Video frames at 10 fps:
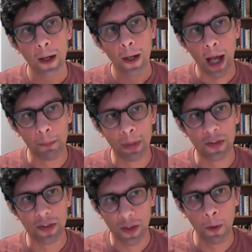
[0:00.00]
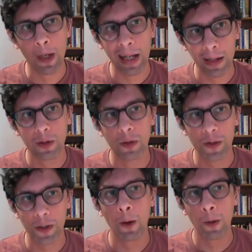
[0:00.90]
have been so little,
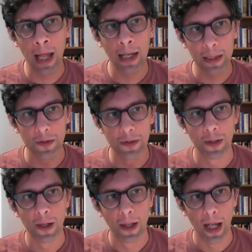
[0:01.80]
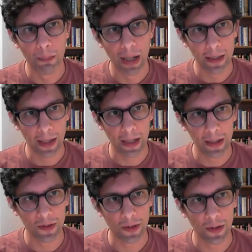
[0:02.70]
so late in many
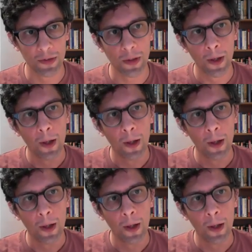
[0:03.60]
cases.